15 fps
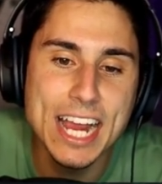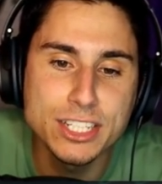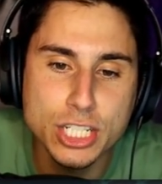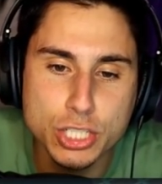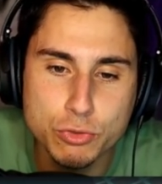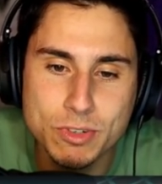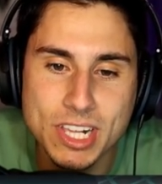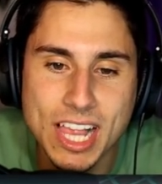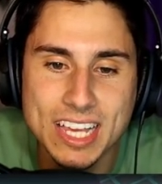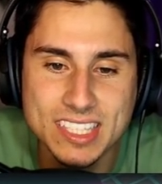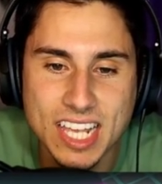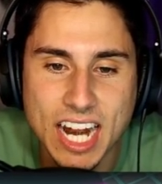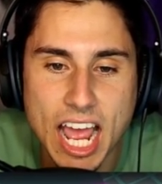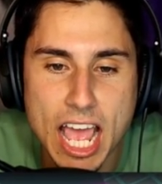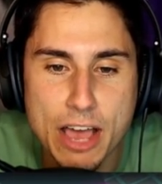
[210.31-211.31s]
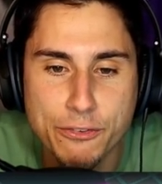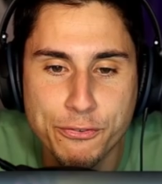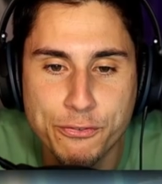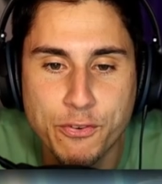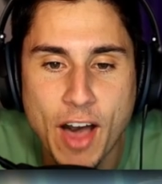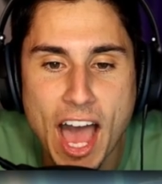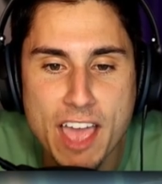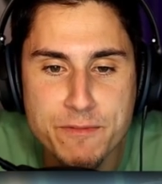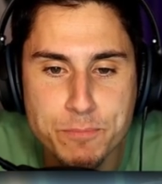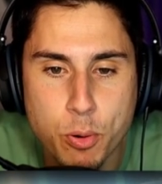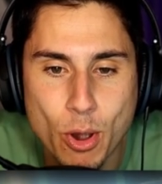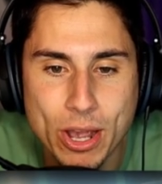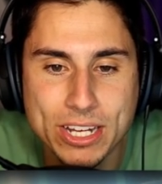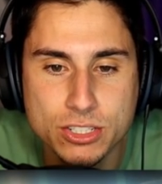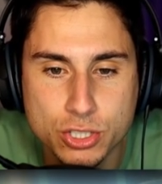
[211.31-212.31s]
I just realized that I have
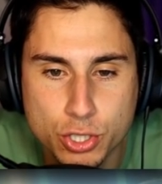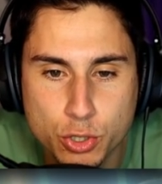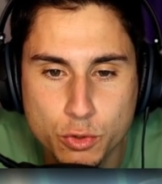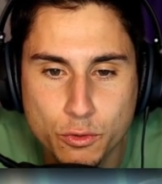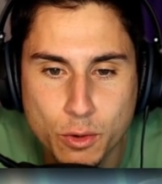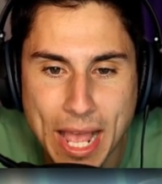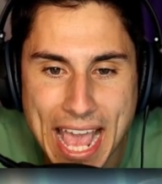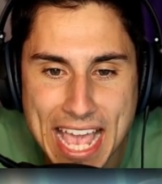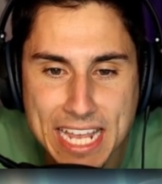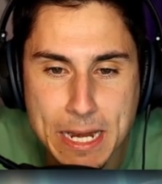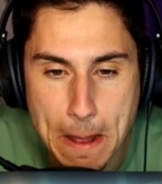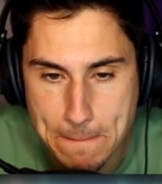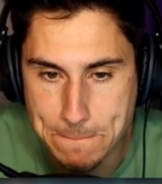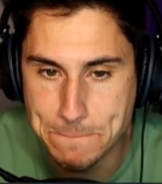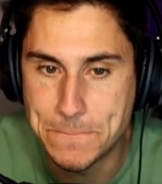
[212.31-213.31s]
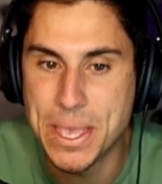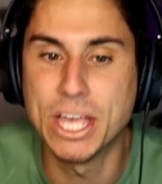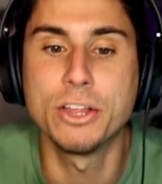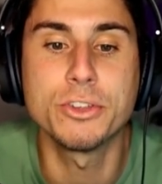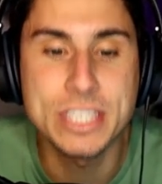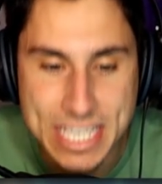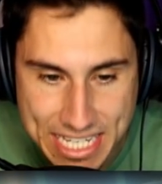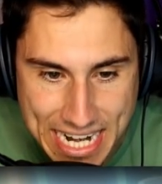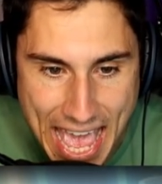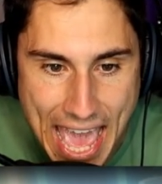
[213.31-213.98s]
5.28 billion